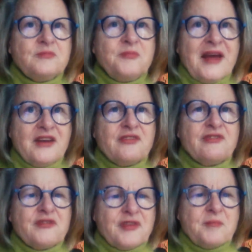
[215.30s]

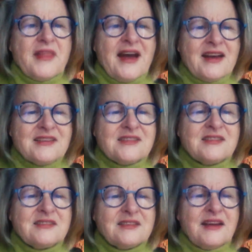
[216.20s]
benefit from that
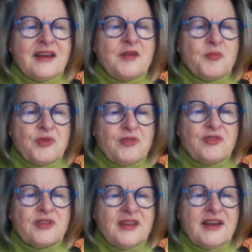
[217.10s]
and improve
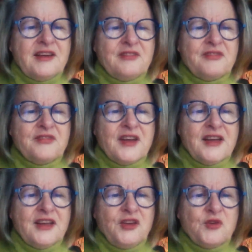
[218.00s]
their life,
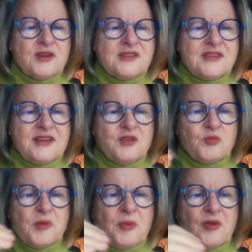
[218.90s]
you can see it
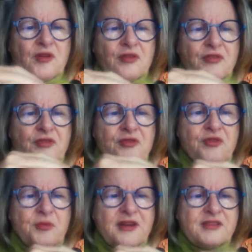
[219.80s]
ripple through
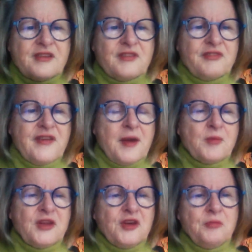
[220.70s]
the rest of the
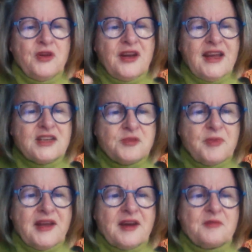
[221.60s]
family. Communication
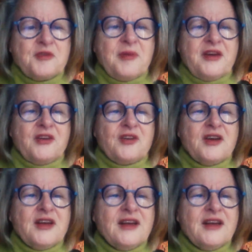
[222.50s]
becomes better.